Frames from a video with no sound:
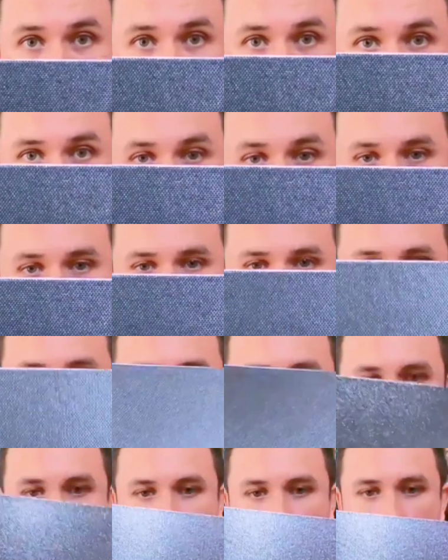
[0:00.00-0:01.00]
which
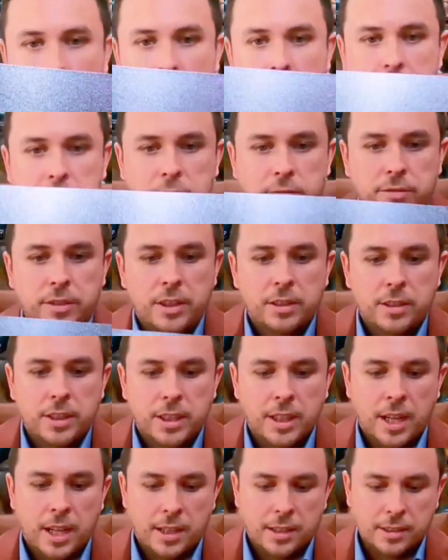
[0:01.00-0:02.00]
are very
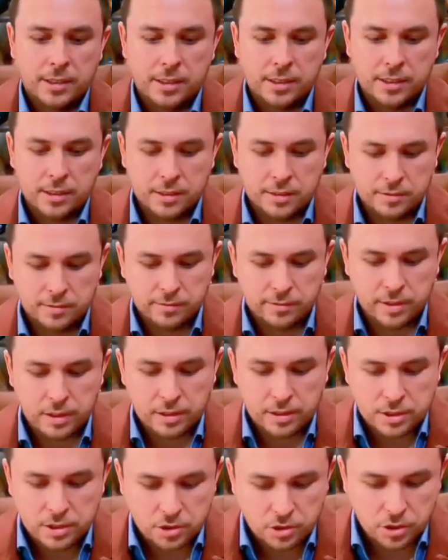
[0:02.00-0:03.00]
nice,
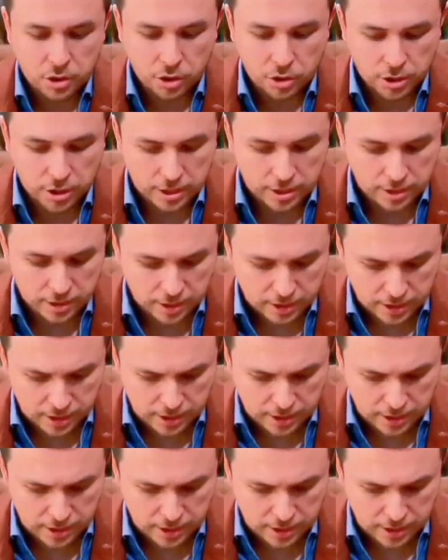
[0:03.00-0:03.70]
very sturdy,